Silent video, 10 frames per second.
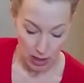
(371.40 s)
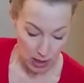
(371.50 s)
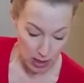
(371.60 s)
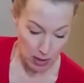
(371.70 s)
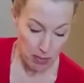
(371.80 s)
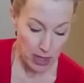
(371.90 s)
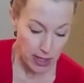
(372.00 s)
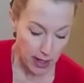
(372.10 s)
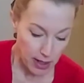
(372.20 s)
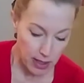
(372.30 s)
But yeah,
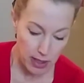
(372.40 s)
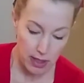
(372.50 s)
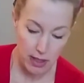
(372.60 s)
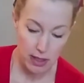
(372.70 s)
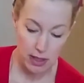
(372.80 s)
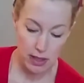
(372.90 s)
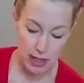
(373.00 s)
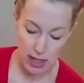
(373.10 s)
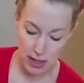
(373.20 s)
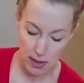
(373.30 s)
good
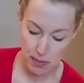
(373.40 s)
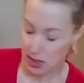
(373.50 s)
times.